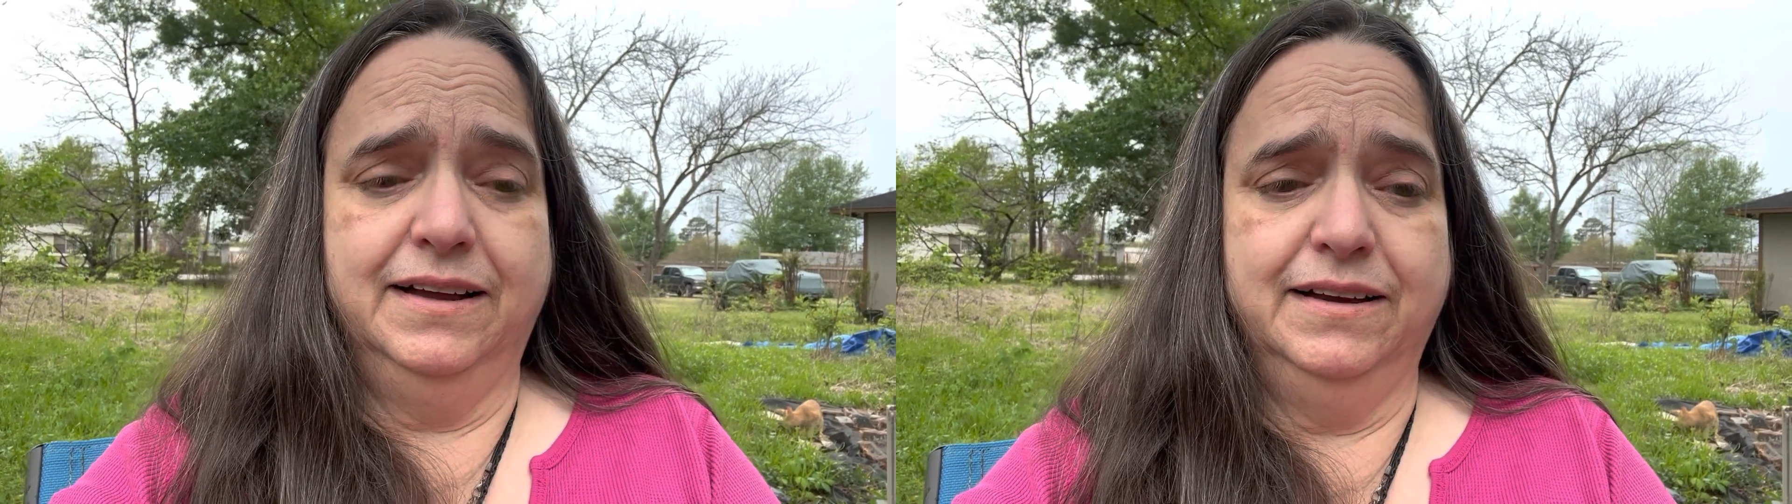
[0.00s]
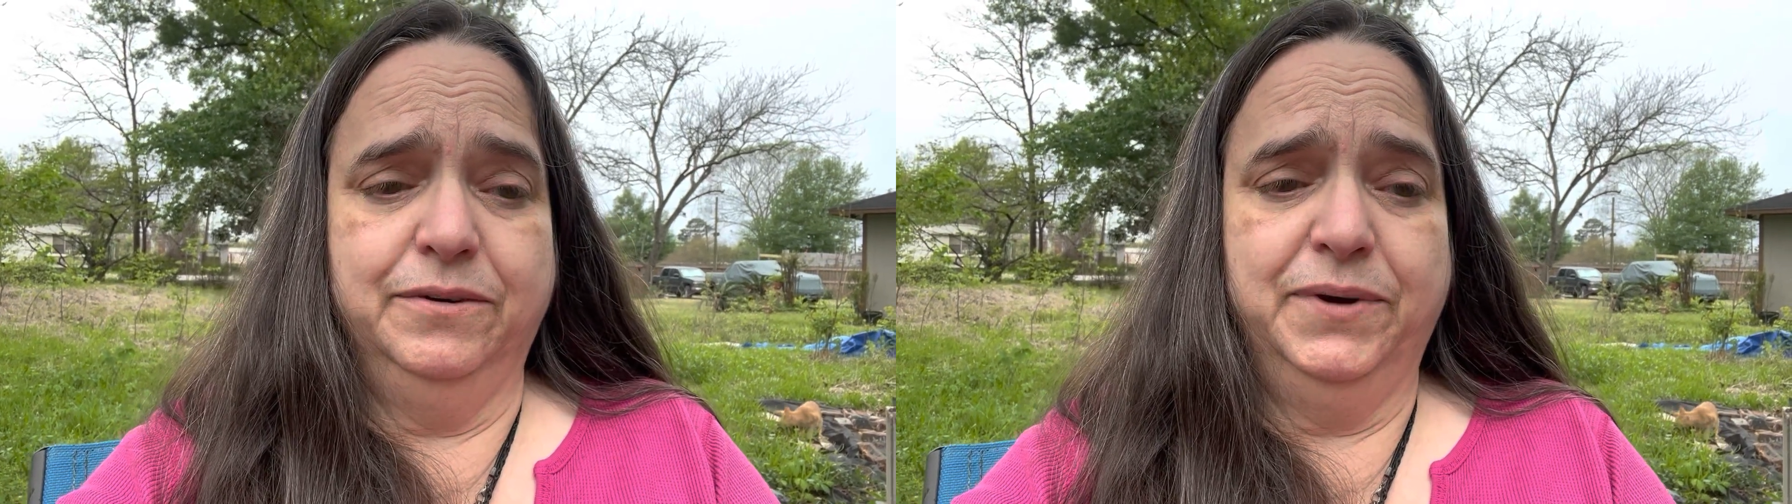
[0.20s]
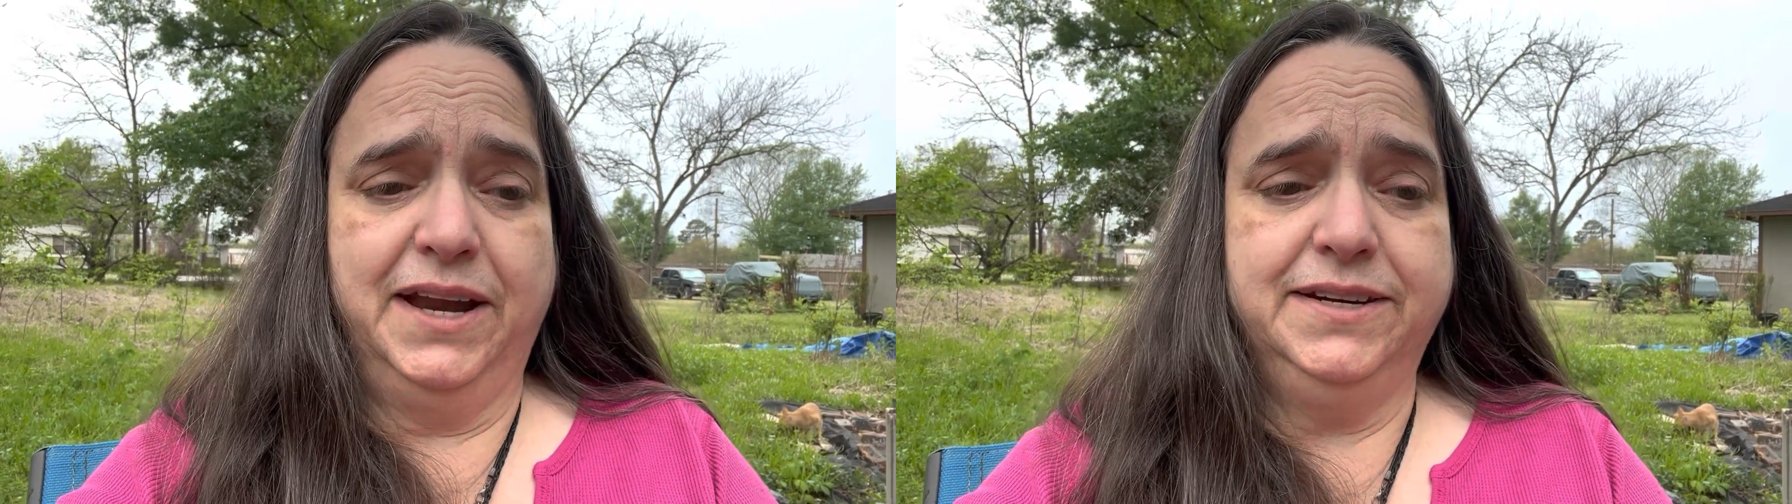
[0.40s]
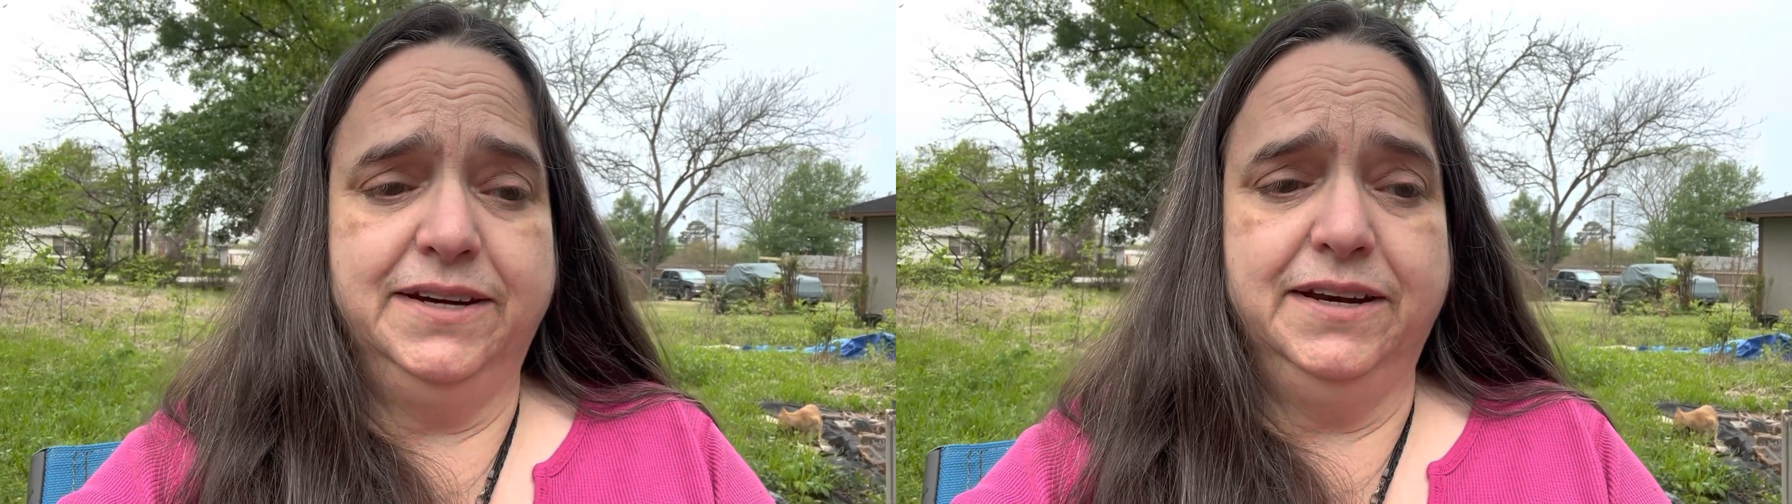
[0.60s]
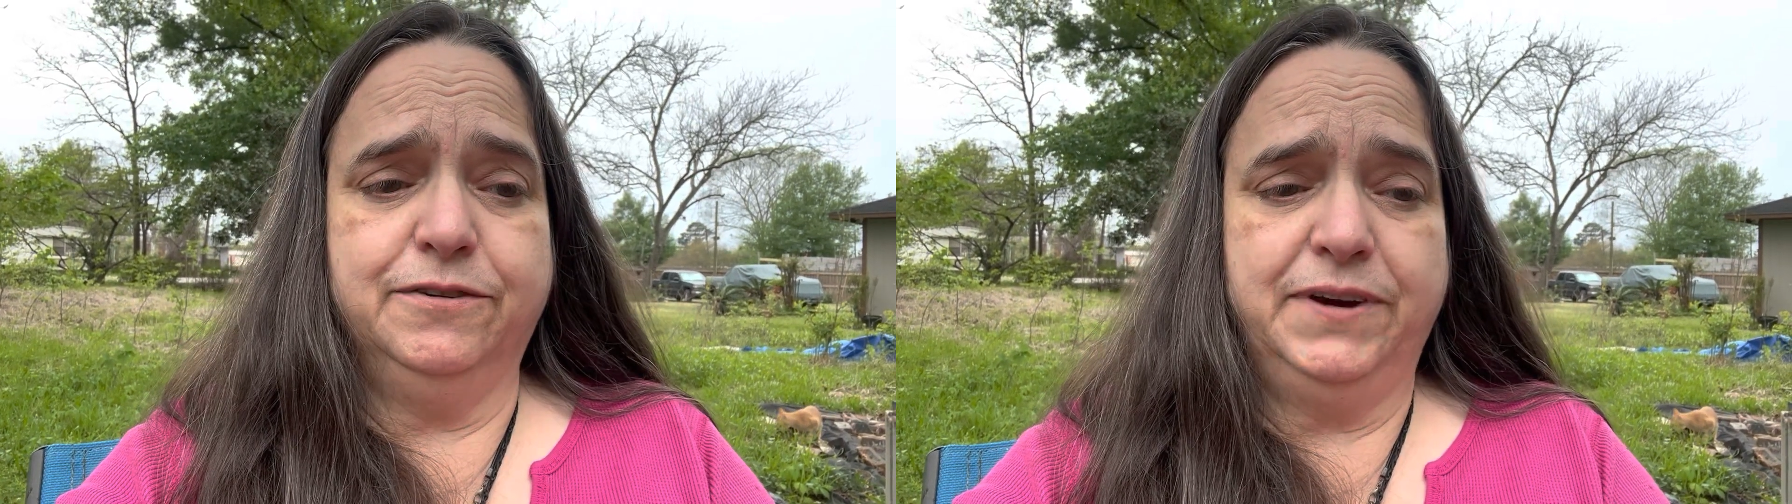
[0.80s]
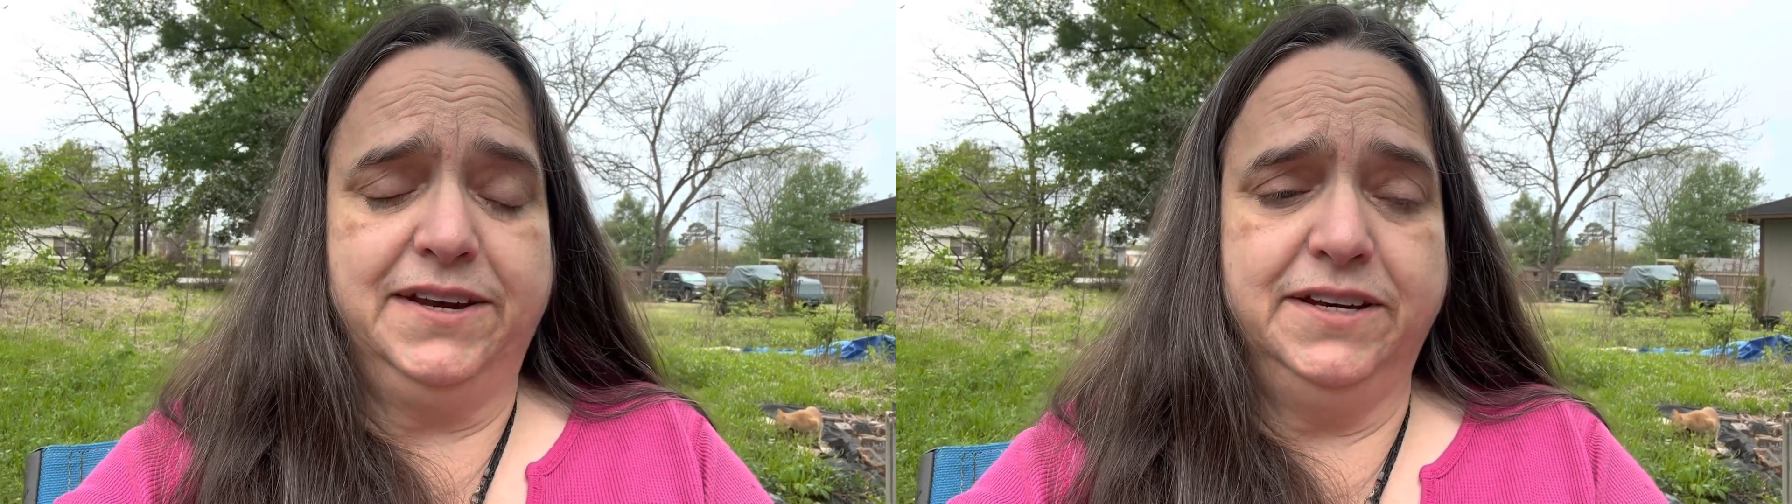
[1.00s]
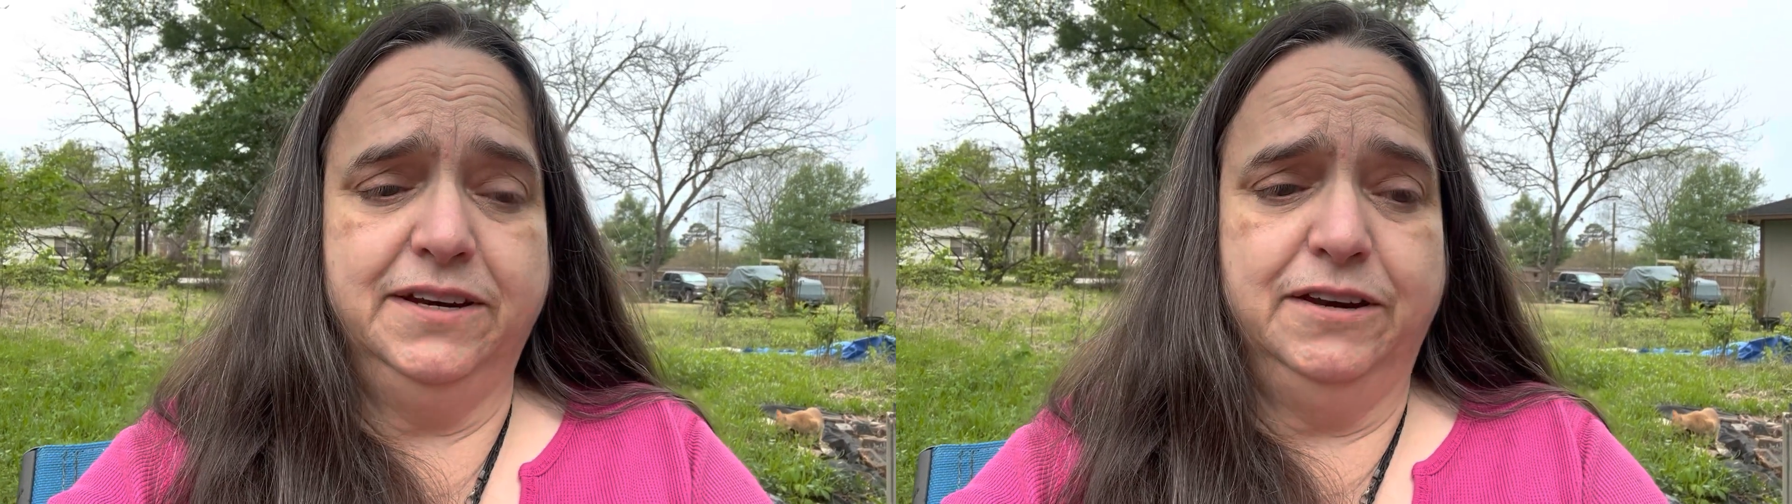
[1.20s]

When I did an